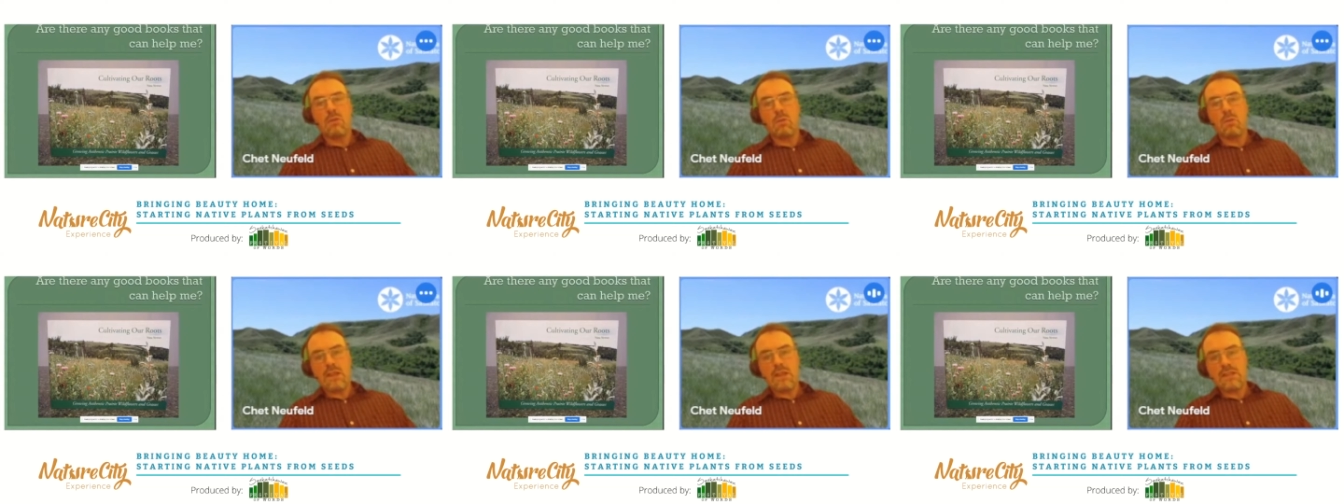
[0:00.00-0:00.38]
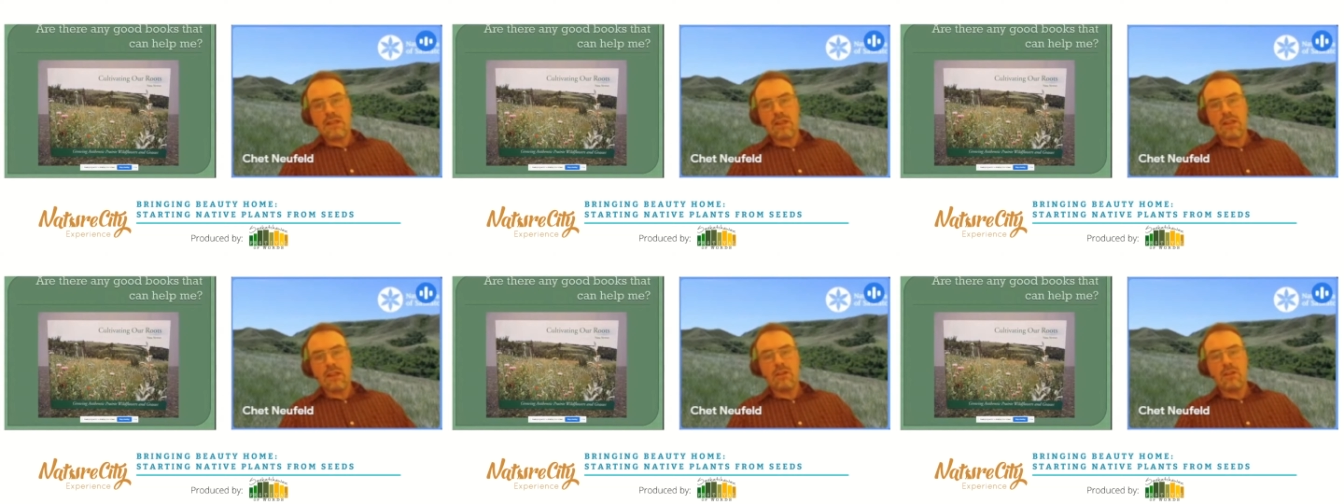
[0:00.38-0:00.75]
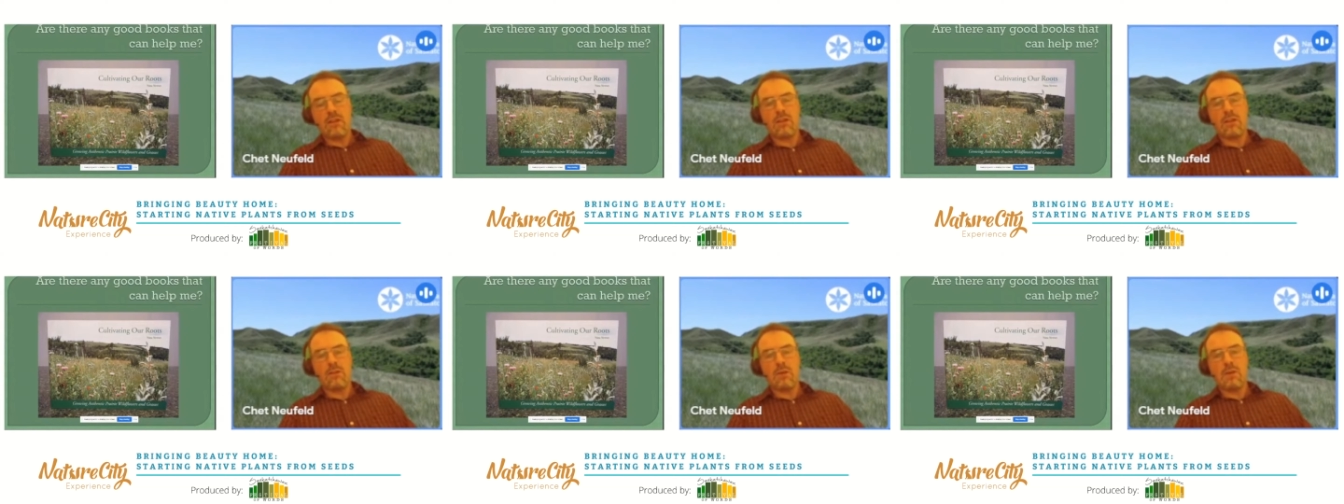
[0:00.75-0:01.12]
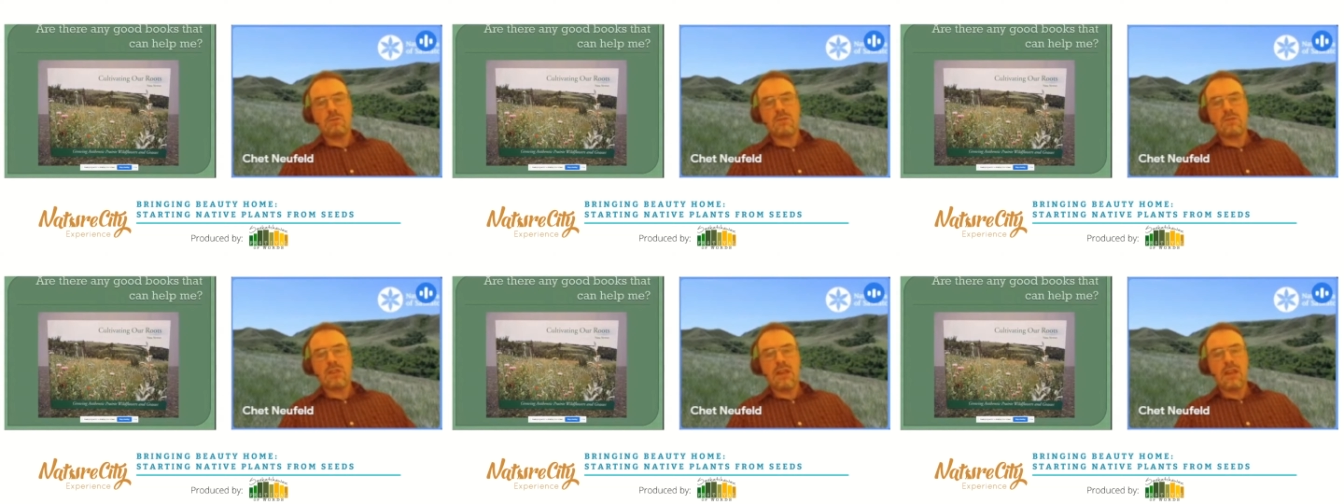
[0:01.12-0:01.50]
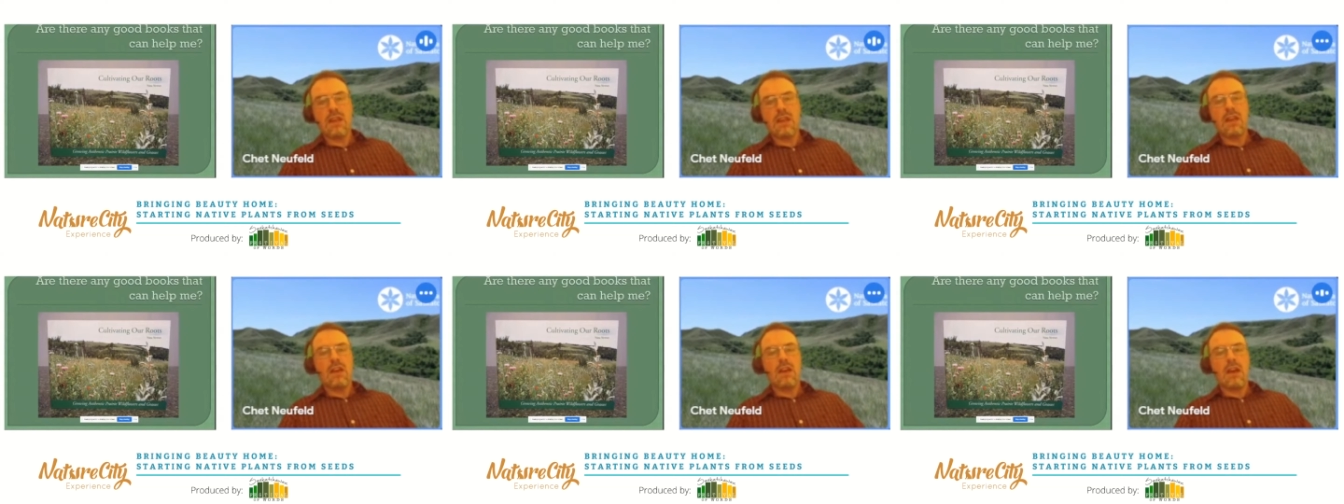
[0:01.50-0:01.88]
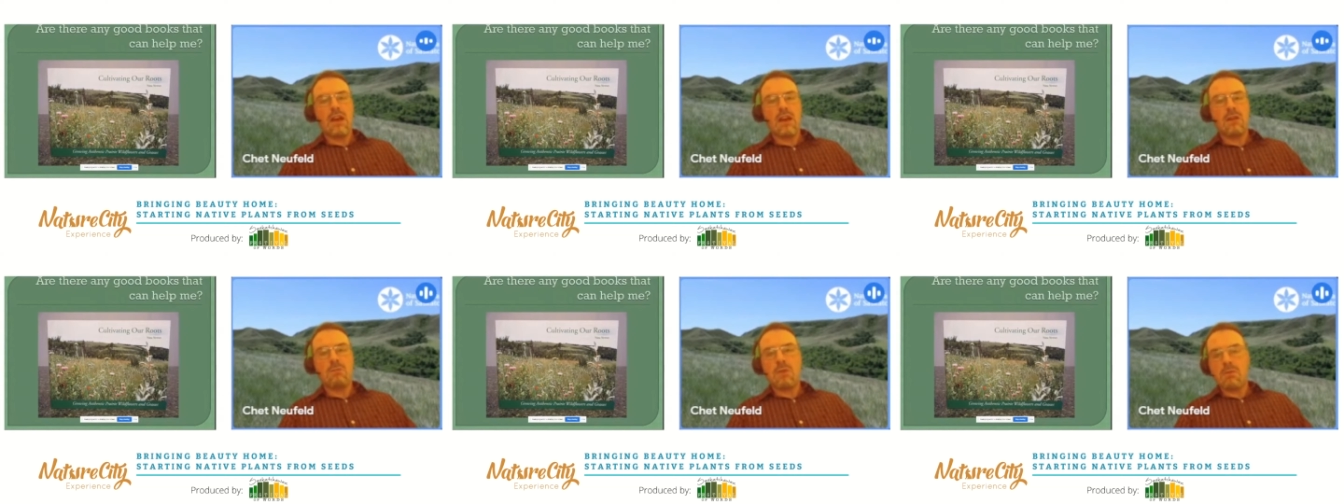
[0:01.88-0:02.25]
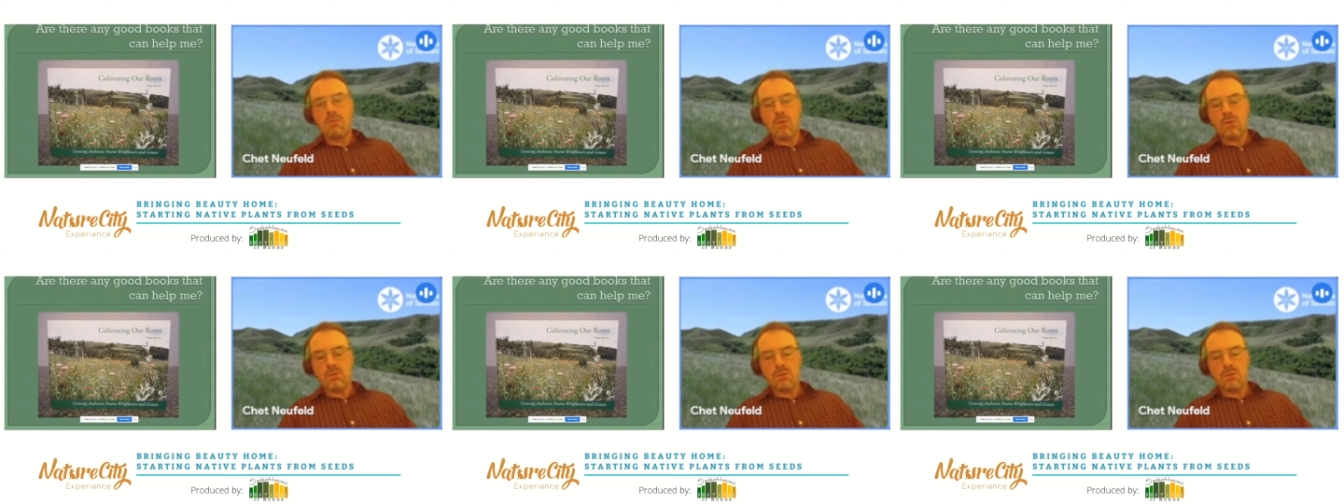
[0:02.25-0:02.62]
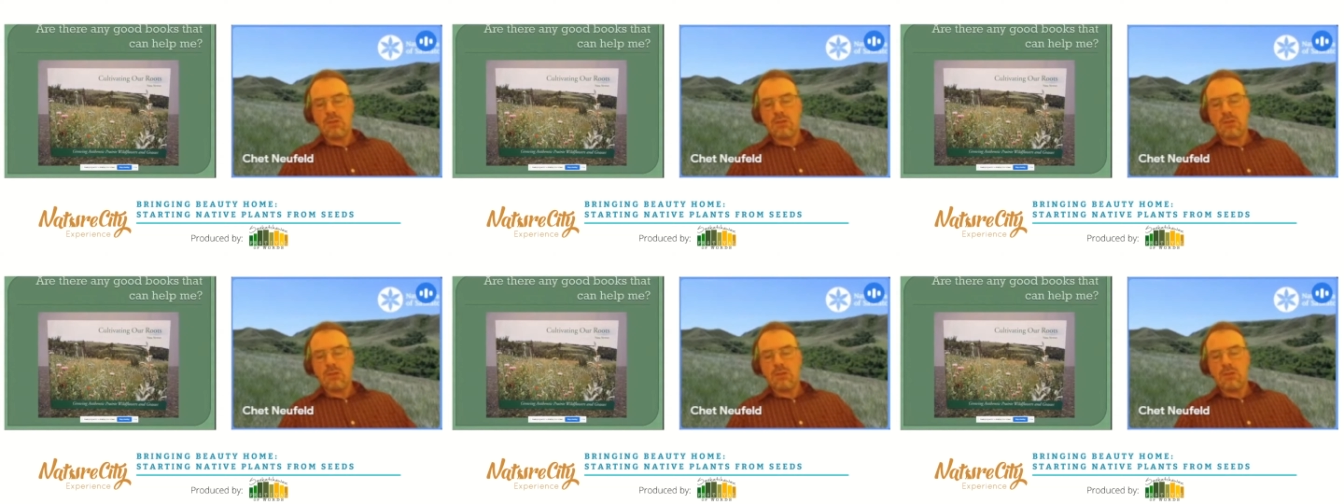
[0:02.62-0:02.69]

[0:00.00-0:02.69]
We sell it on our website, but most